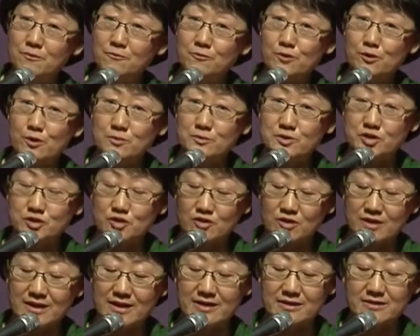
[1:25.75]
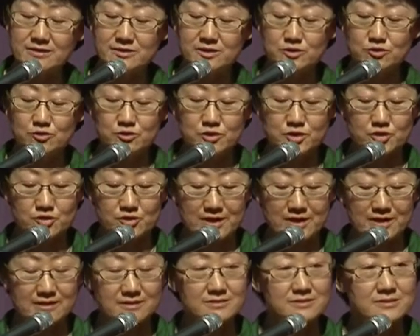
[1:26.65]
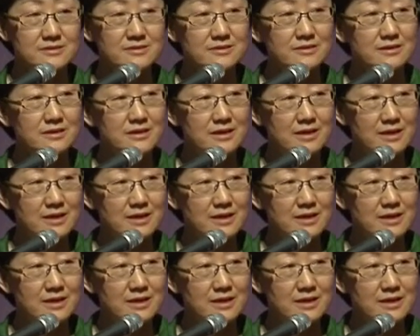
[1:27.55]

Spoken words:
from strength to strength